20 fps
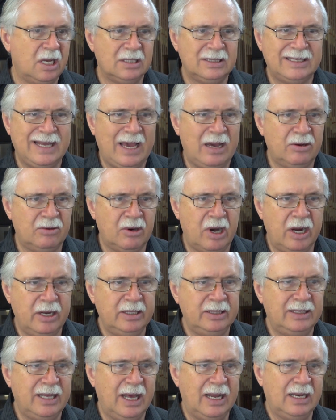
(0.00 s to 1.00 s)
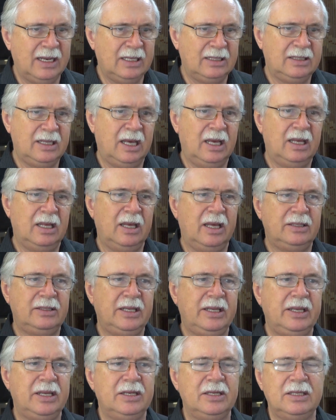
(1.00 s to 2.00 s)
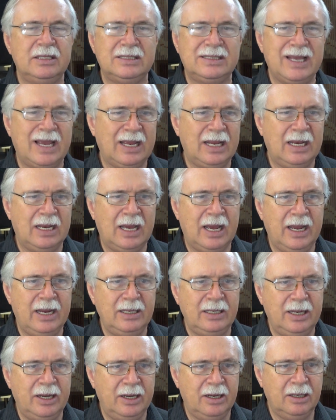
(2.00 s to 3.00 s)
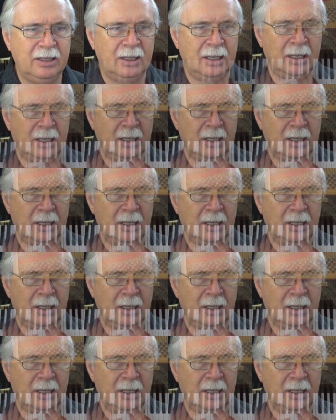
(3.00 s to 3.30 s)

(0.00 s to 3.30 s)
not sound right in that uh, at the end of the second line here.